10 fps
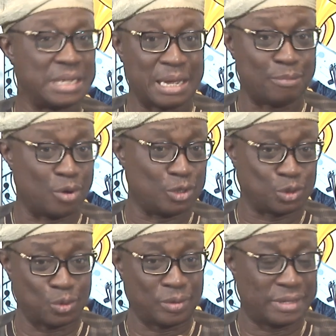I'm
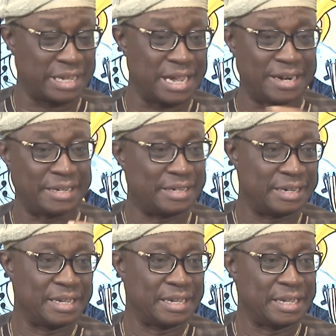also hearing
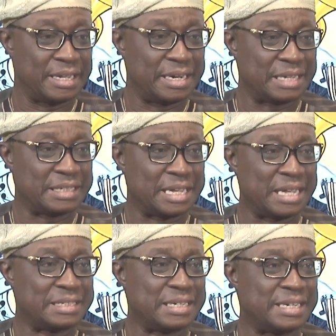that he
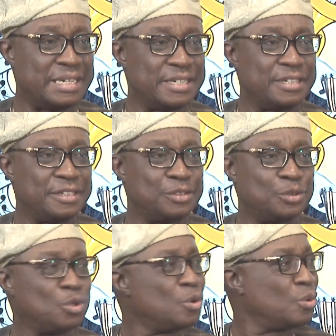has a link to
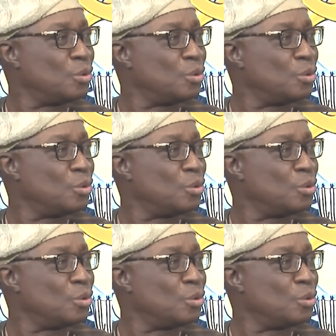Togo.